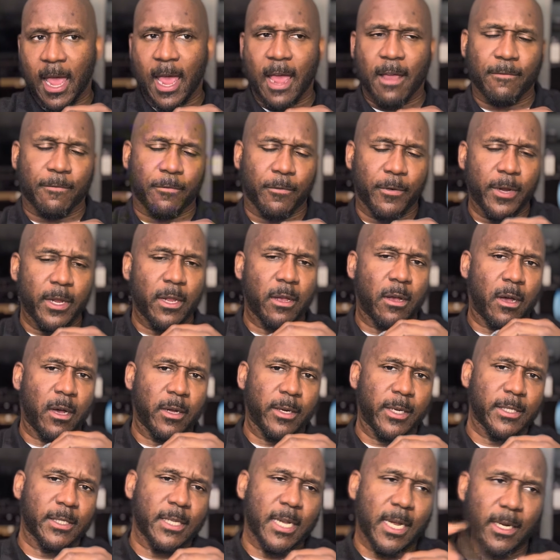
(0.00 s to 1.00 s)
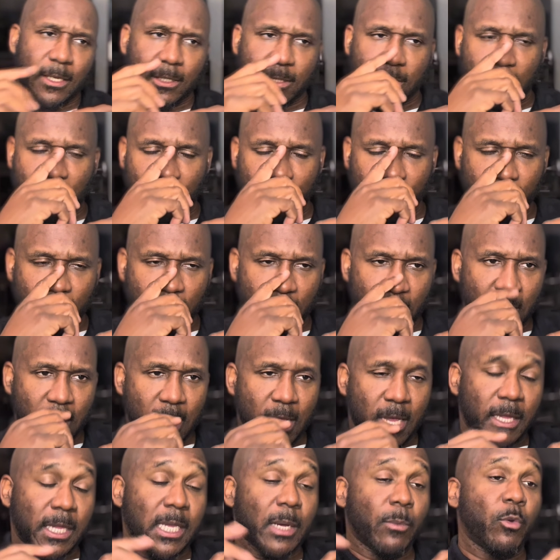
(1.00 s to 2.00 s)
ad free, all this kind of stuff.
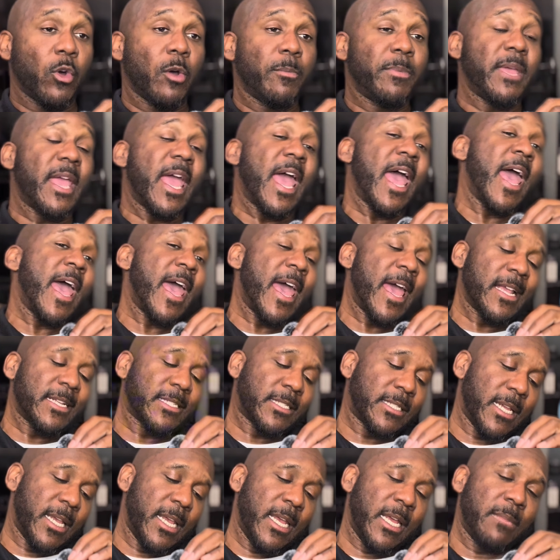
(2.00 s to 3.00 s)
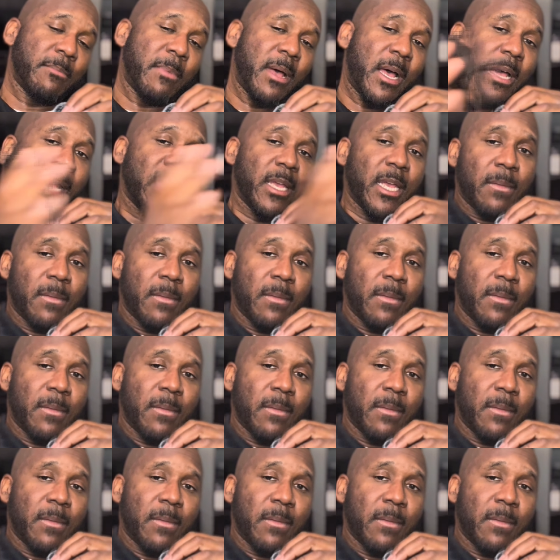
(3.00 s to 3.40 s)
There will be ads in my